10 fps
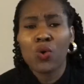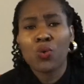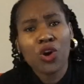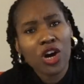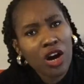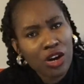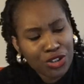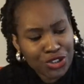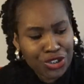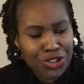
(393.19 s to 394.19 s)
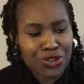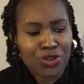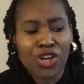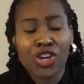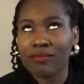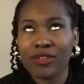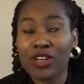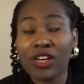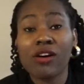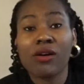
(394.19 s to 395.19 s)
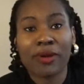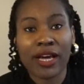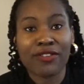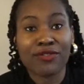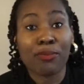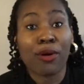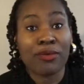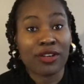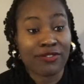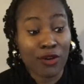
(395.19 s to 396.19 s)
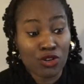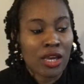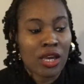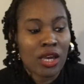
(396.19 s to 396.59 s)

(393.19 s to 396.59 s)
What can't you do? You can't apply for public funds.